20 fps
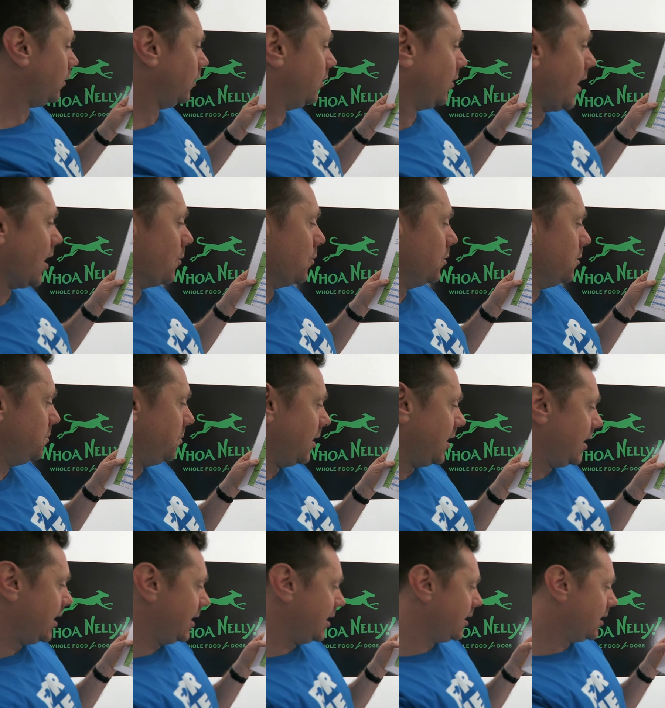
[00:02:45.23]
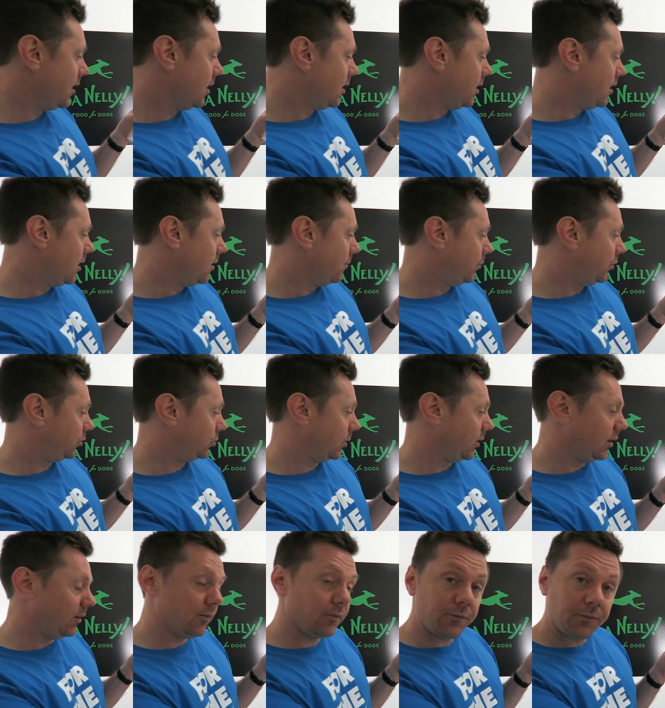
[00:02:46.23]
That would be
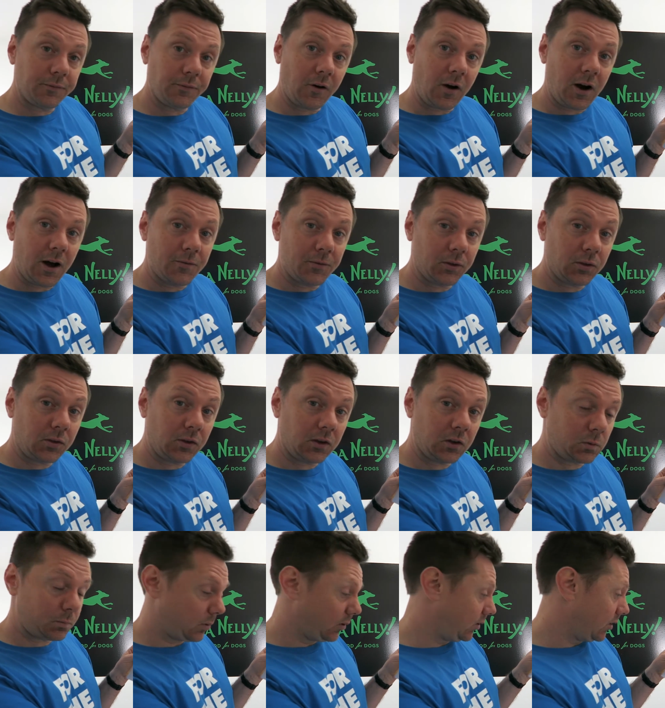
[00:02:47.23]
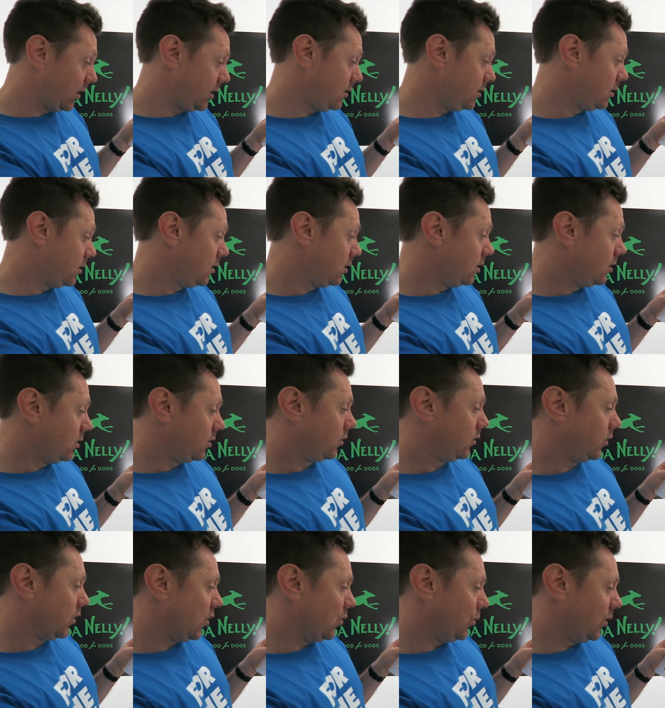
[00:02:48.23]
between 5 and 6%.
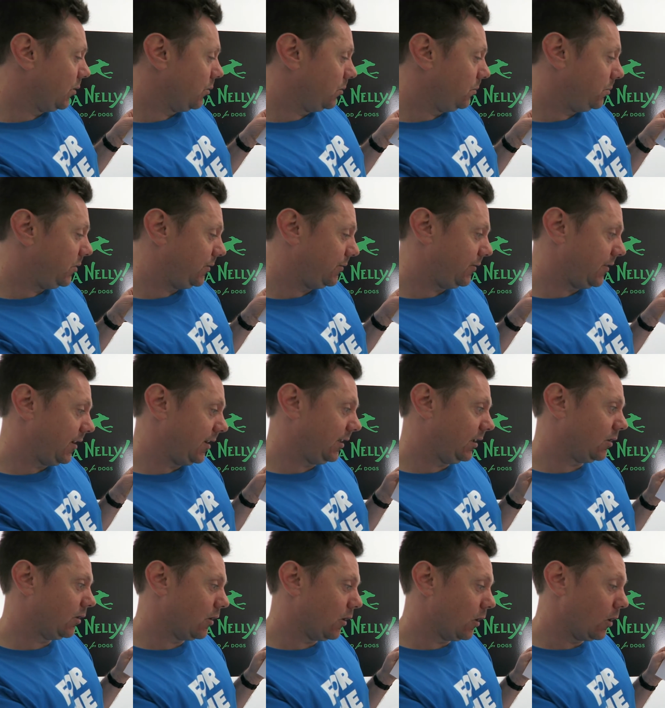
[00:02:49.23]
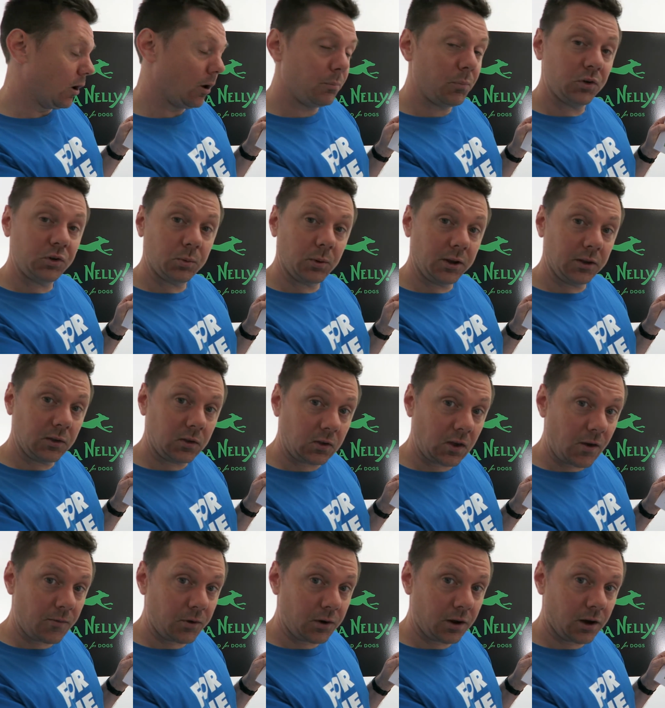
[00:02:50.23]
So we would be feeding her between
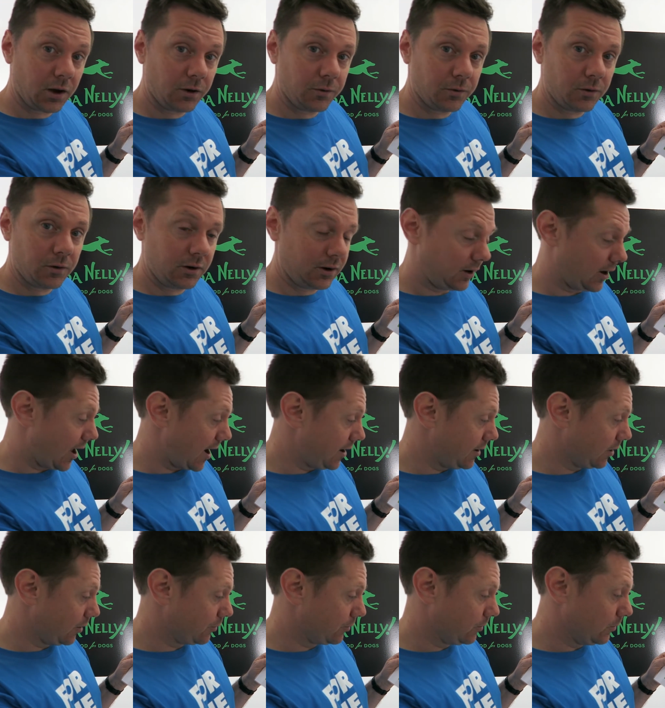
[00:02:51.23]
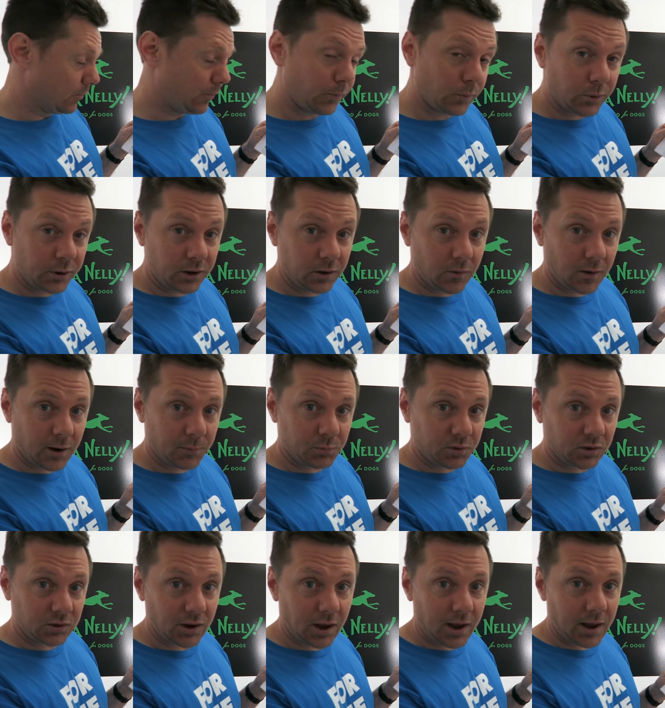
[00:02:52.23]
700 and 840
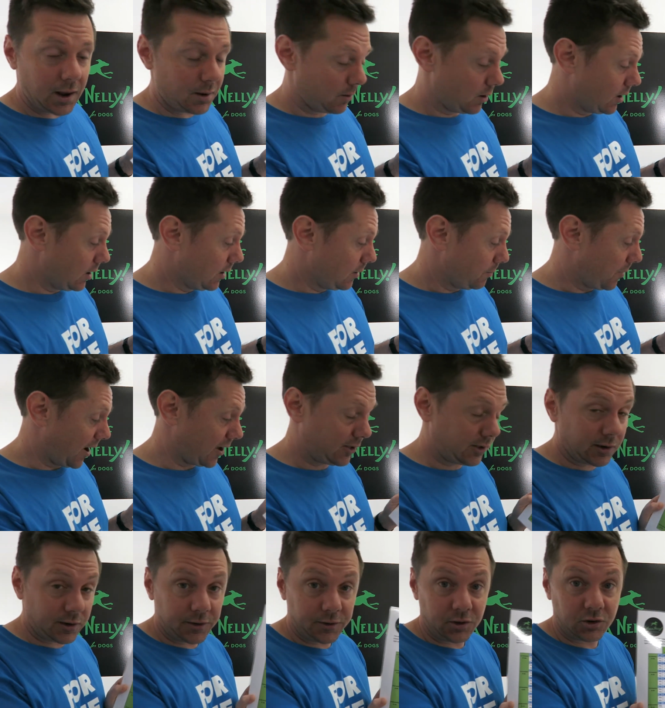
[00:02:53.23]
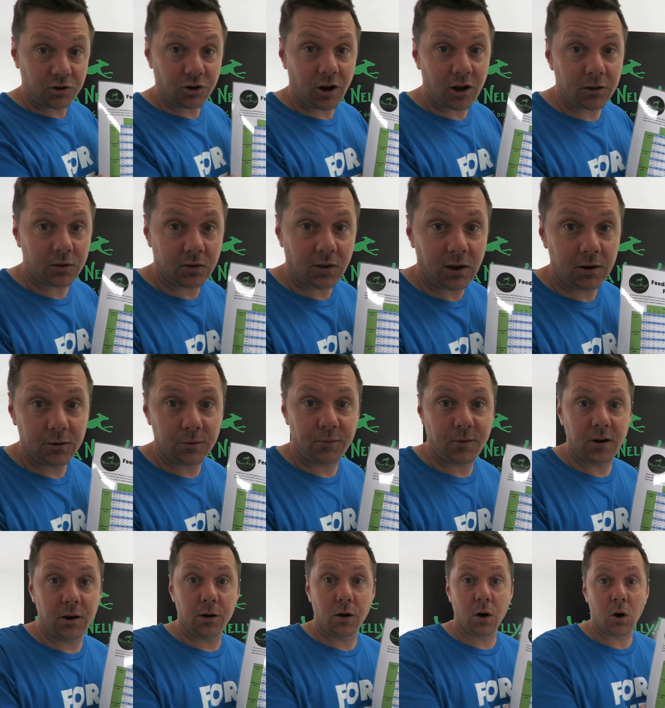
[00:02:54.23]
grams a day. Basically the chart's saying to
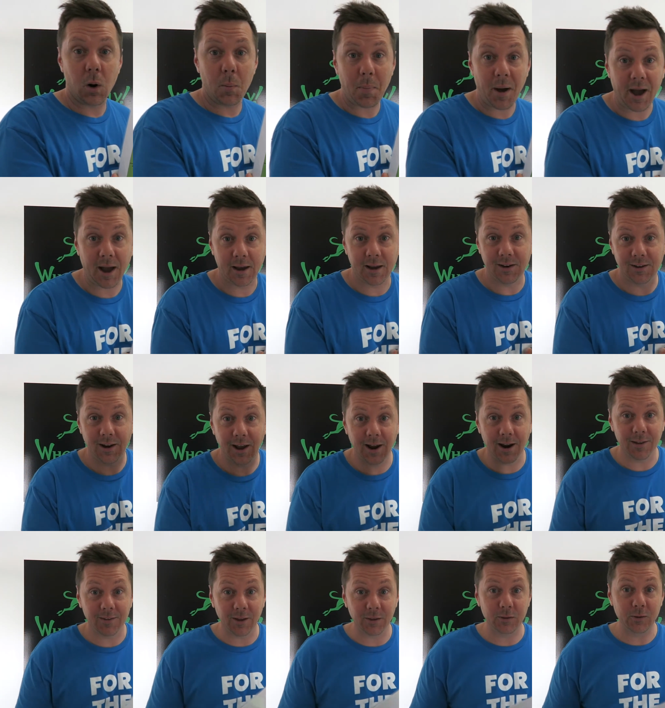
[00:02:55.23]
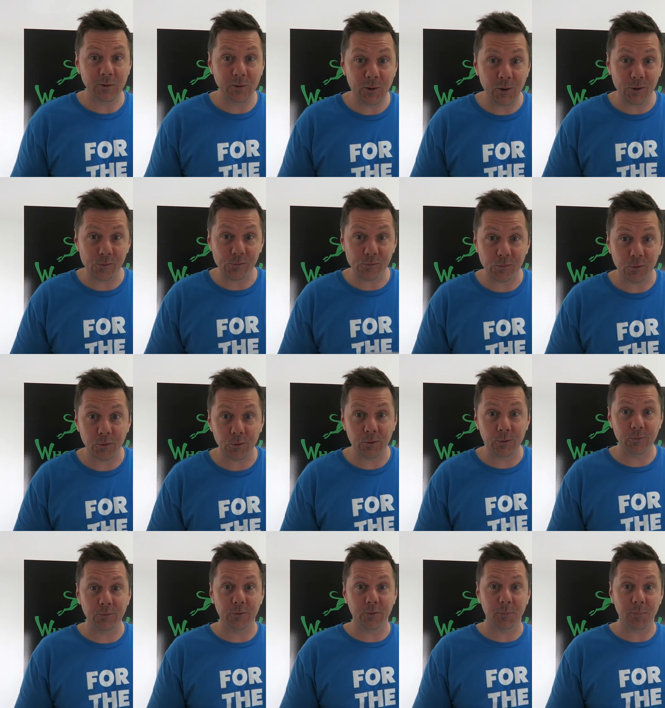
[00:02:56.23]
feed her a pack a day. That's a lot of
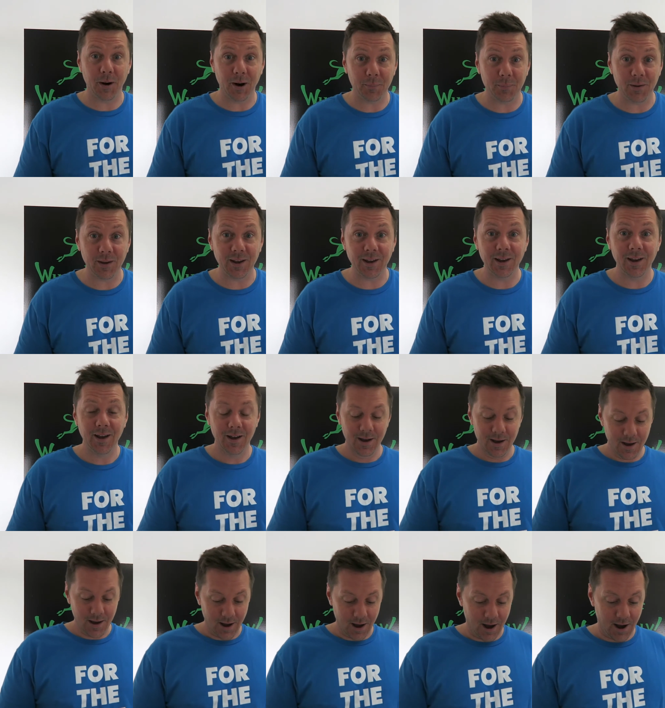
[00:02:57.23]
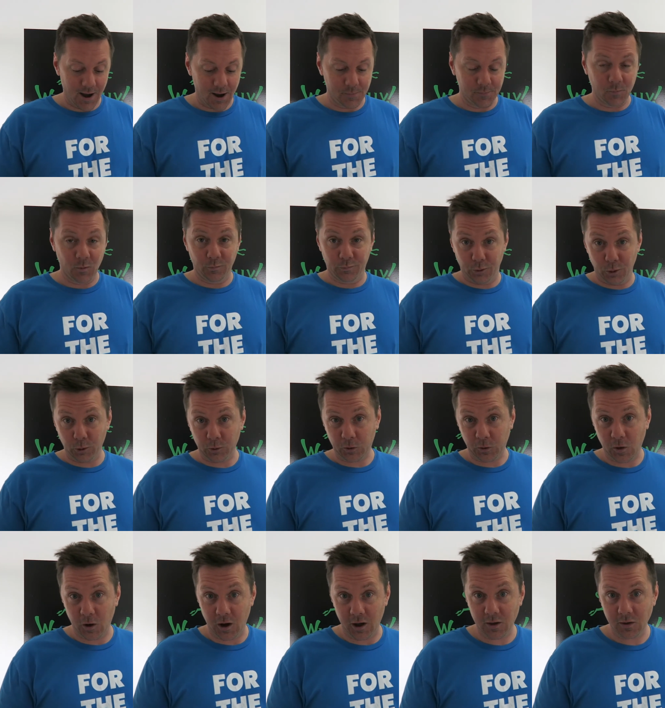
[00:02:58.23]
food for a puppy of her
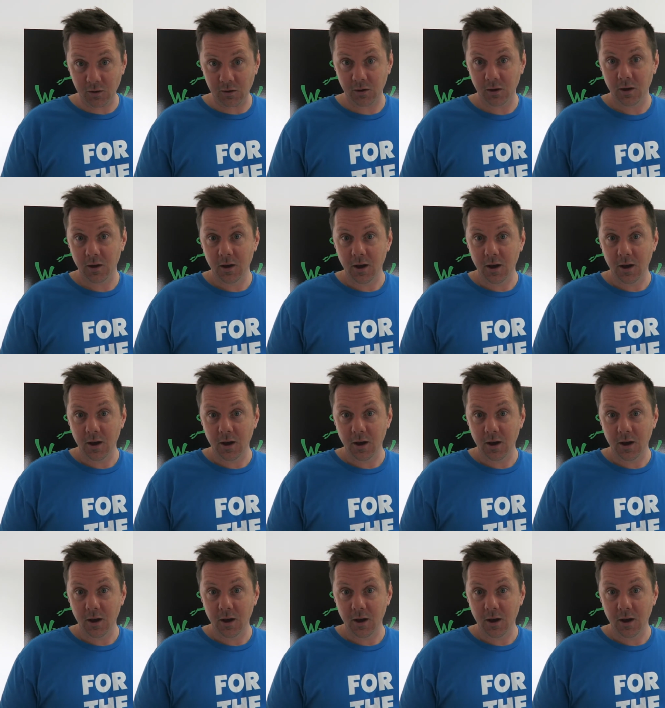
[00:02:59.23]
size.